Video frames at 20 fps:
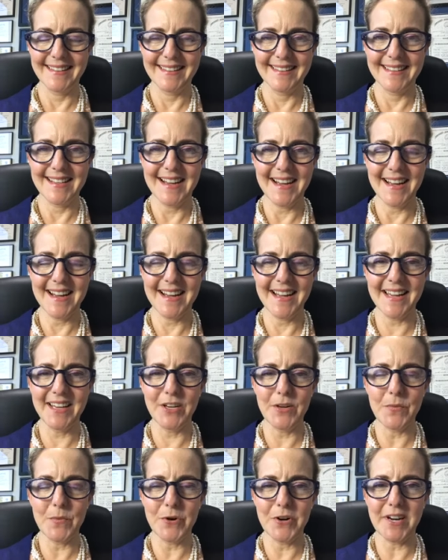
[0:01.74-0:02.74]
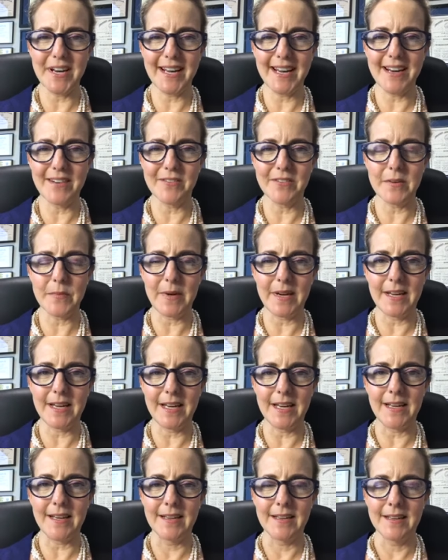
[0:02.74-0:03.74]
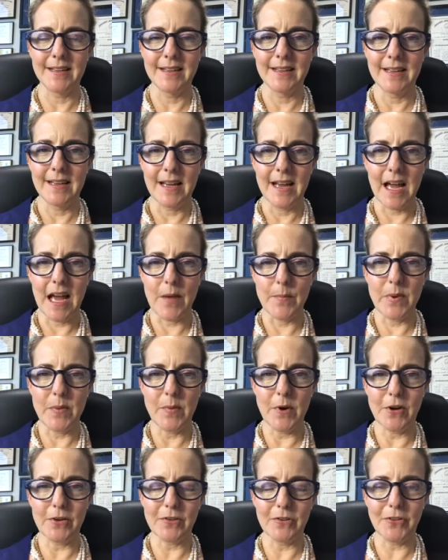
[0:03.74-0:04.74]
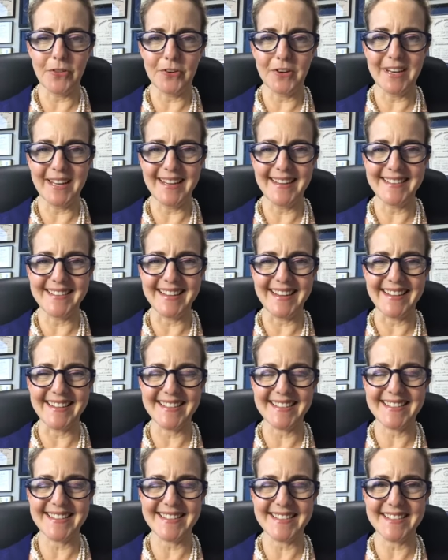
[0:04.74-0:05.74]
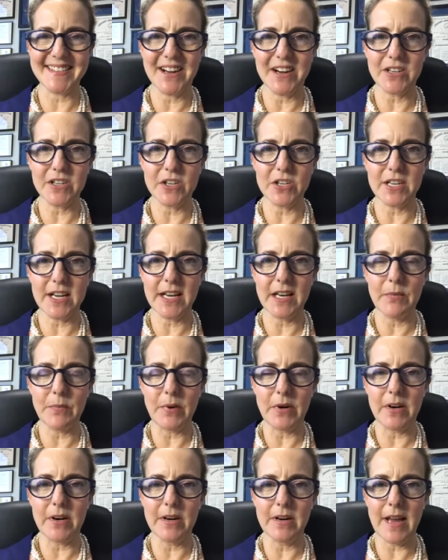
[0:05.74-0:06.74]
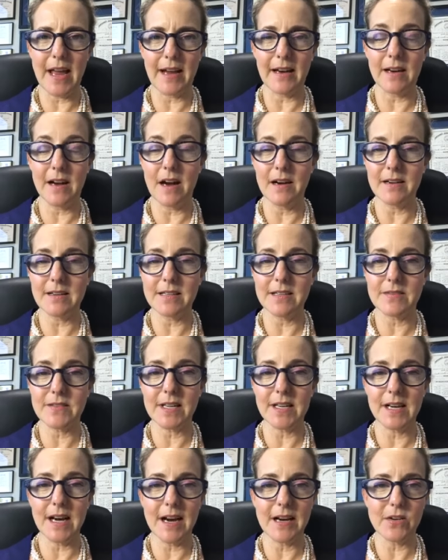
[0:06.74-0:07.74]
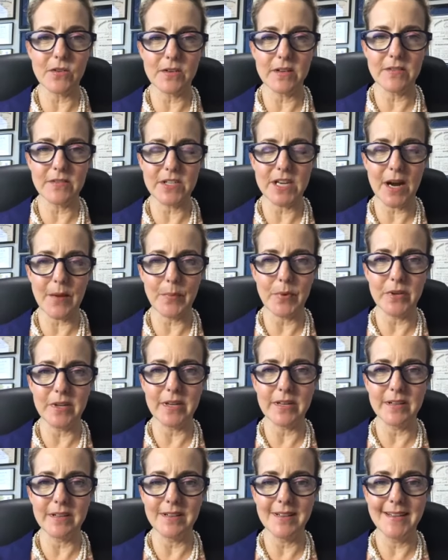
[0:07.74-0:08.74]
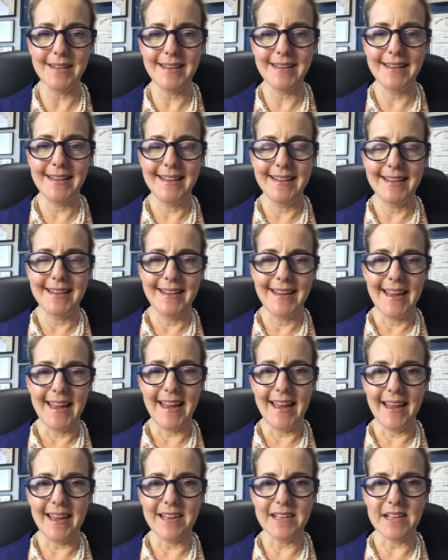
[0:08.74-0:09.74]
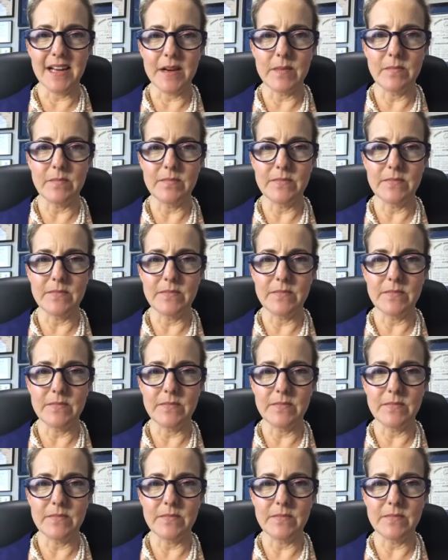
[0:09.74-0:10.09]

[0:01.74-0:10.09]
Hi, good morning, everybody. Happy Martin Luther King Day. This is Dr. Jennie Byrne at Cognitive Psychiatry of Chapel Hill, and I'm